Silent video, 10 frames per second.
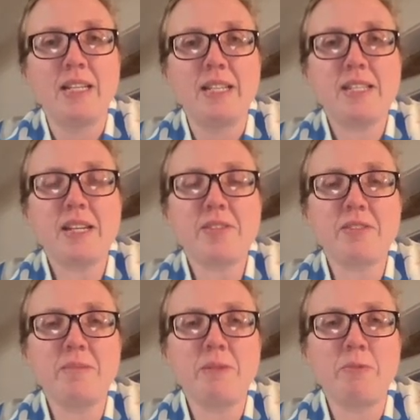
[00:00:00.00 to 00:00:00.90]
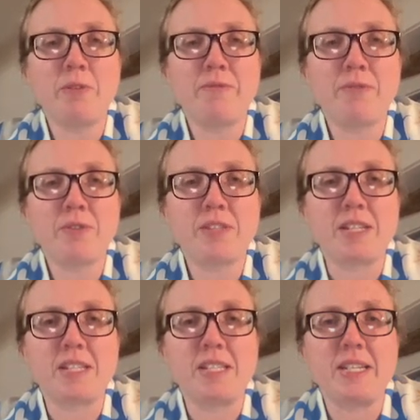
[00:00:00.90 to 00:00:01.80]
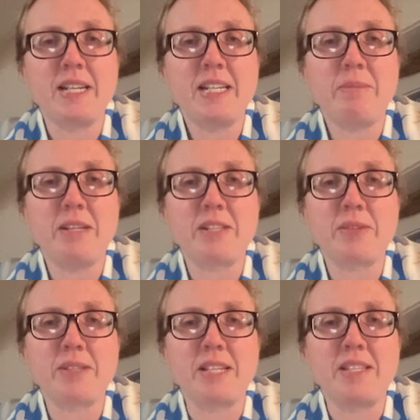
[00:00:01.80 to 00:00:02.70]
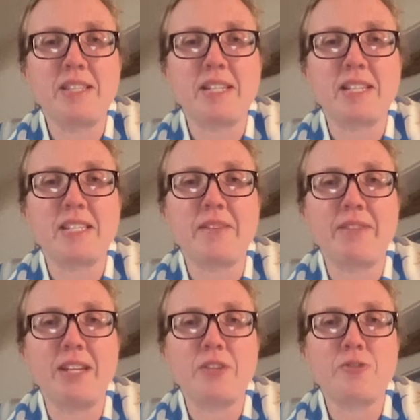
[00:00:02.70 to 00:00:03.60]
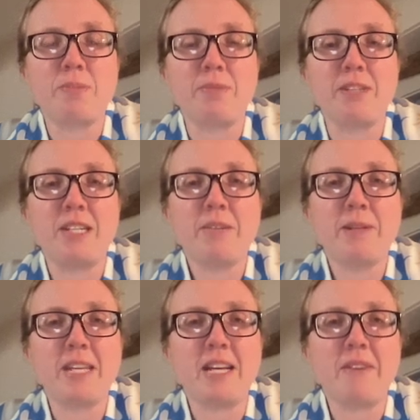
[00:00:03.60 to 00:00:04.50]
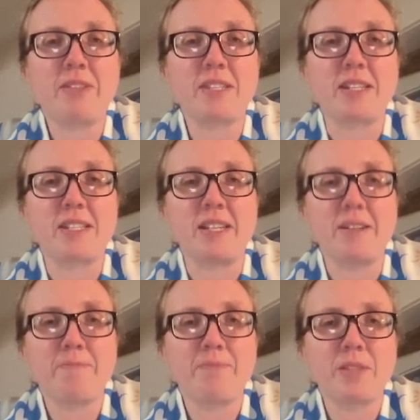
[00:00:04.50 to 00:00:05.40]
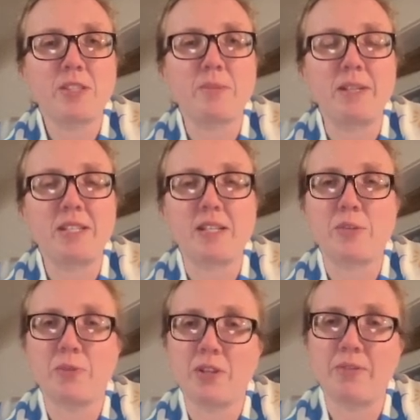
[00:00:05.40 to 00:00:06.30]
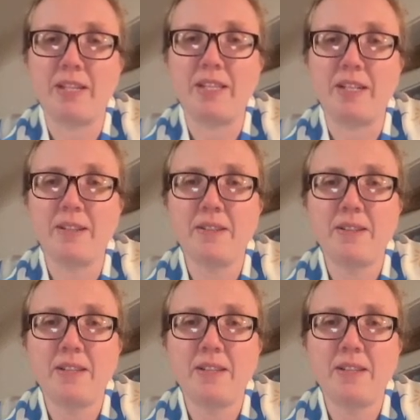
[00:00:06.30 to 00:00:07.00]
These guys are going to be 1, 4, 6, and 9. And because there is a 6, 7, 8 triple here, we can't have a 6 there. So my 6 will go right there.